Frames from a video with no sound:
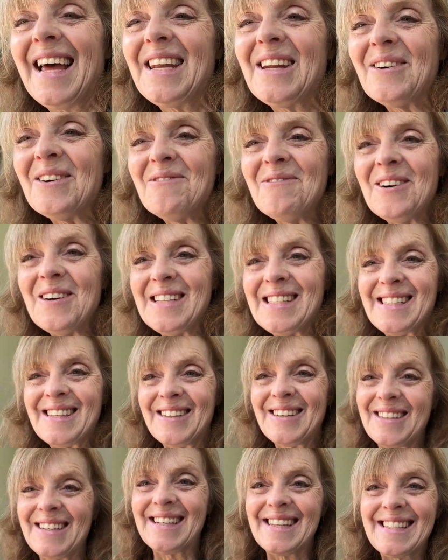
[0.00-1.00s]
Hello, boys and
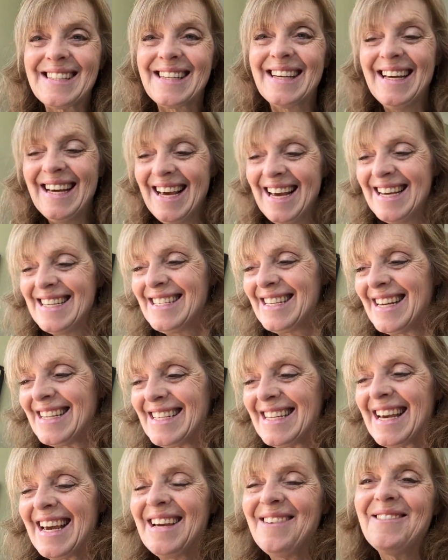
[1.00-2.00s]
girls.
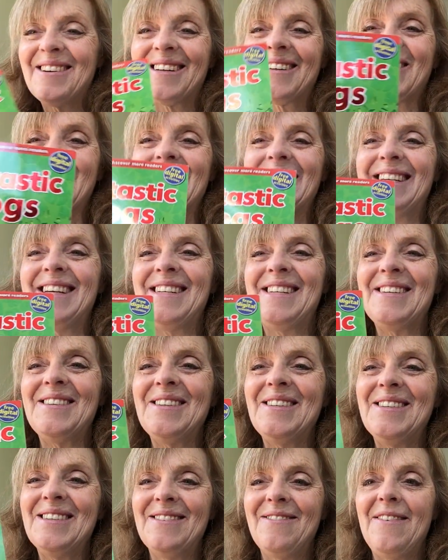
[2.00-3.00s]
Today we're going to
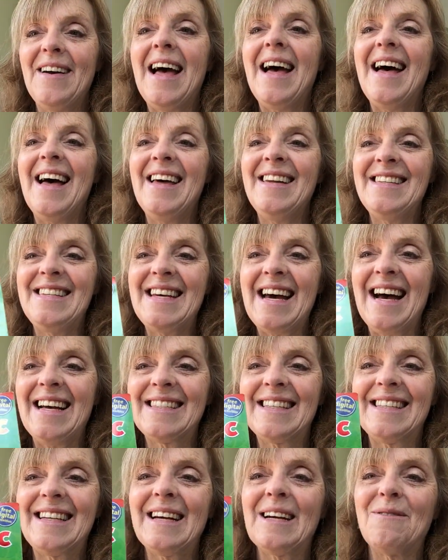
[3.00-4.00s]
do
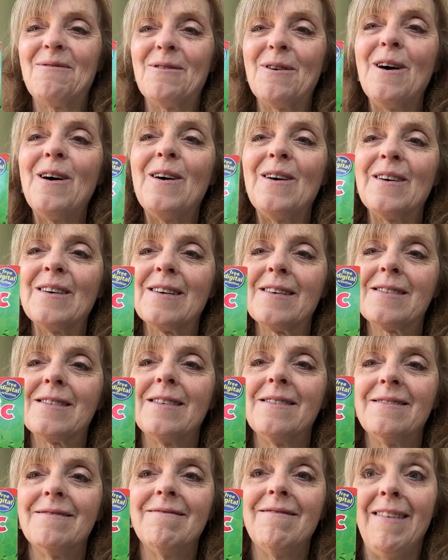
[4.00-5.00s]
fantastic frogs.
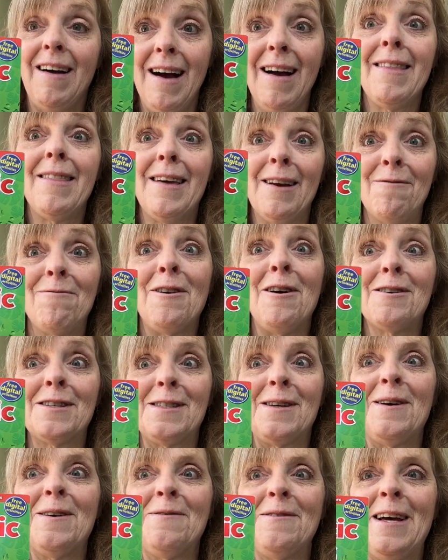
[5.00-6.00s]
I think
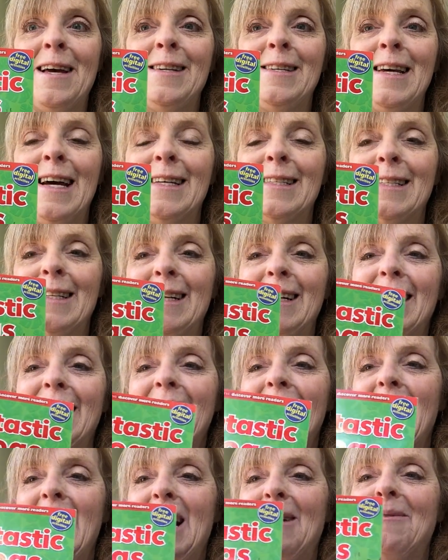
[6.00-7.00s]
frogs are fantastic.
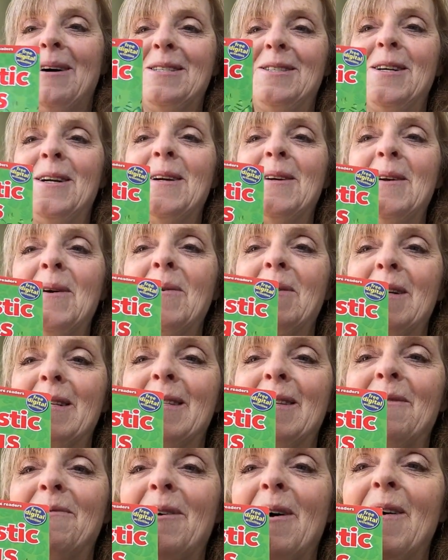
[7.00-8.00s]
I want you to notice
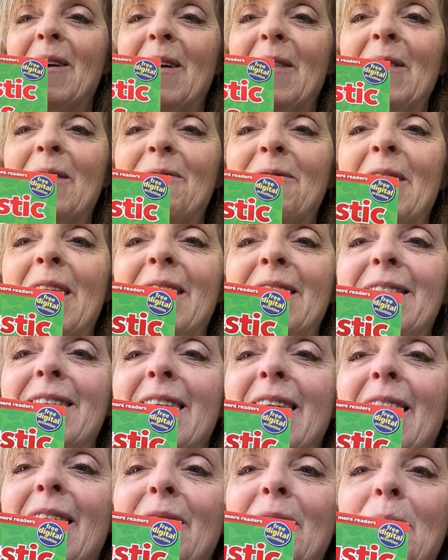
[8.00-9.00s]
the frog on the front.
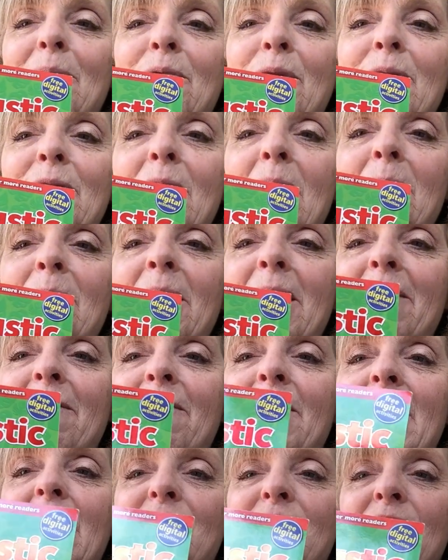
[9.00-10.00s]
The predominant
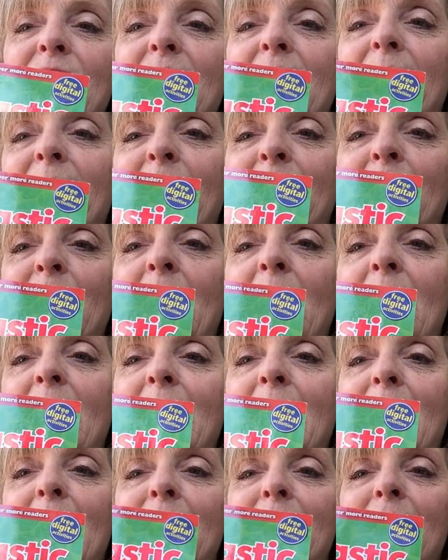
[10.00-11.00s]
features of a
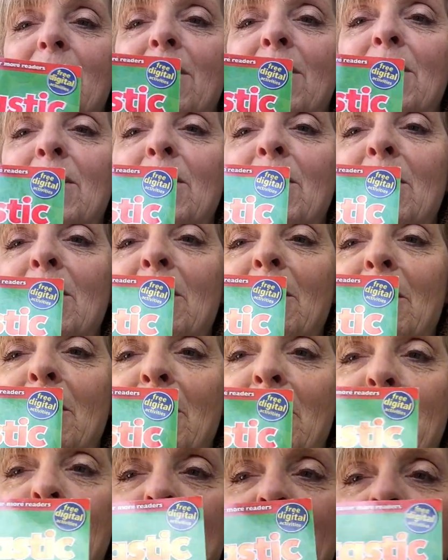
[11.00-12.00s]
frog are
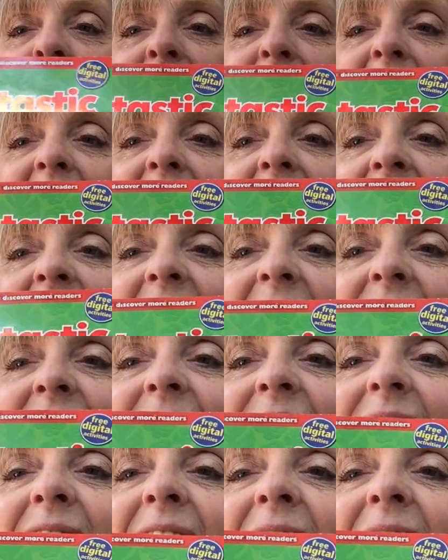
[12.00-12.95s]
two big eyes